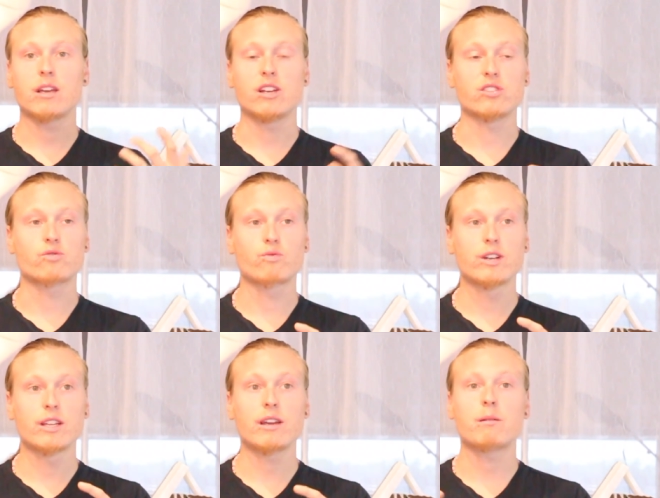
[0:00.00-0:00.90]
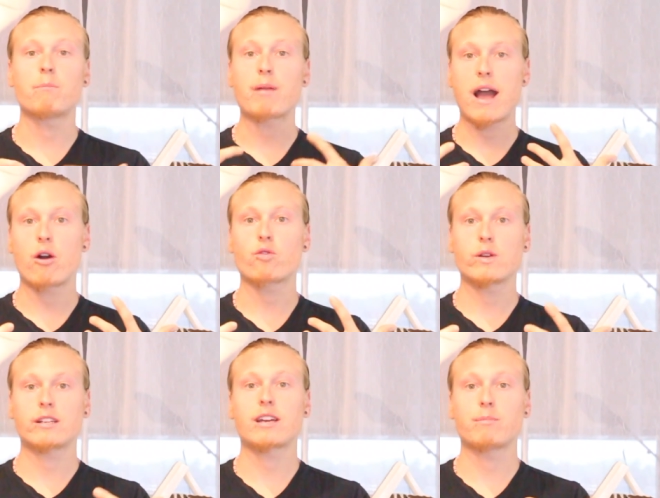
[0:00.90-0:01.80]
It is really an
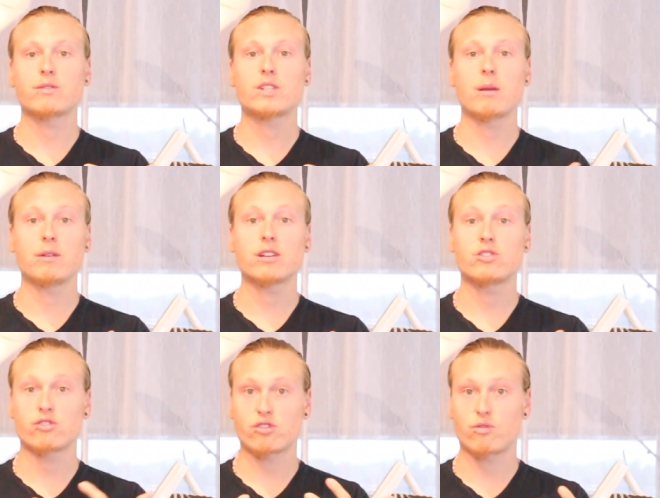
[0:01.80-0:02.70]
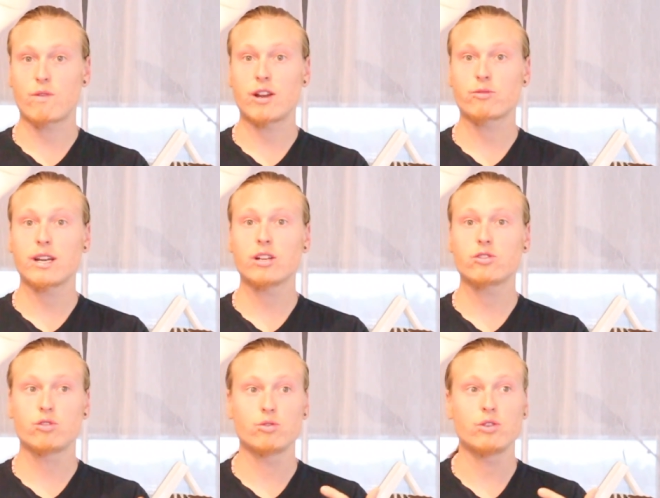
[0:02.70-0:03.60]
empowering type of state because you're surrendering
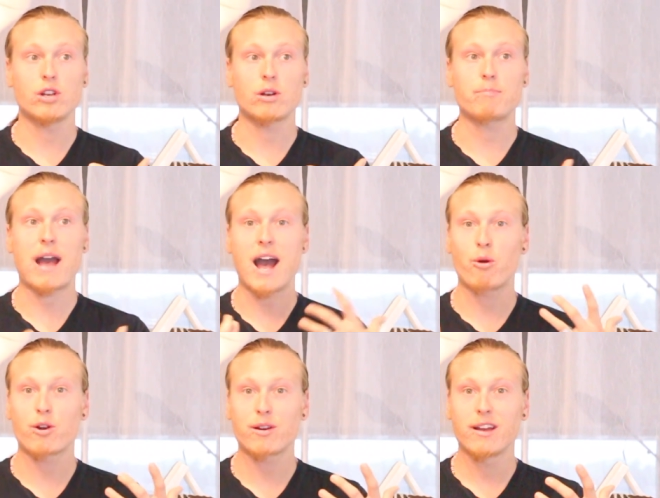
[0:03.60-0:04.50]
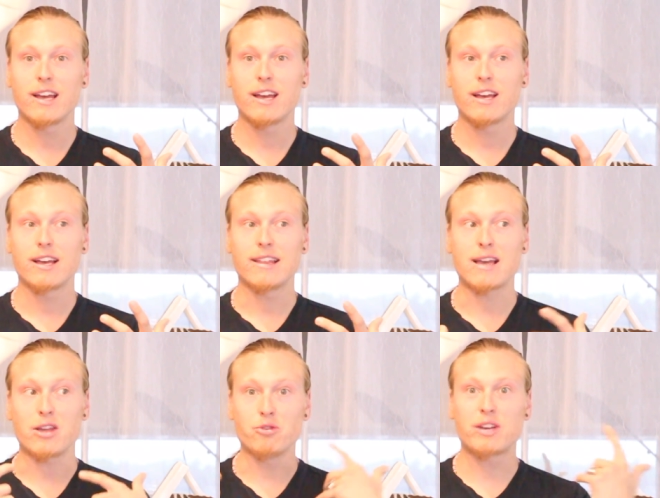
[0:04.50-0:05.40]
to your power
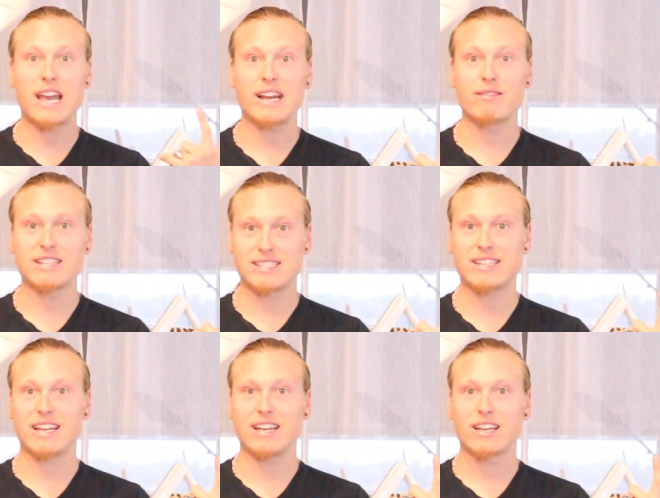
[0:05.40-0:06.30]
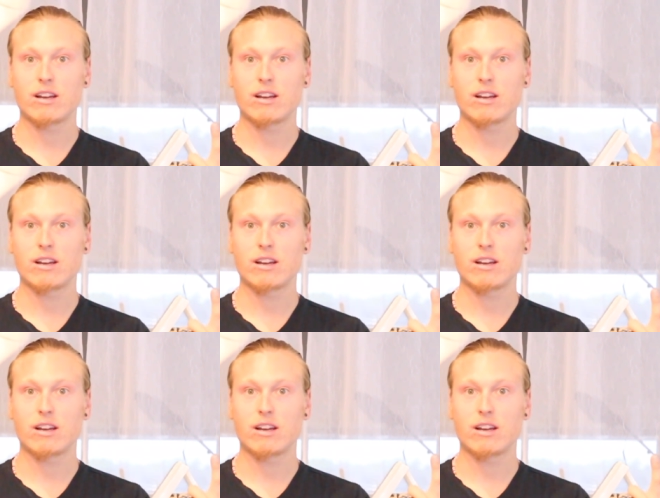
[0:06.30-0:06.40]
that you can't even see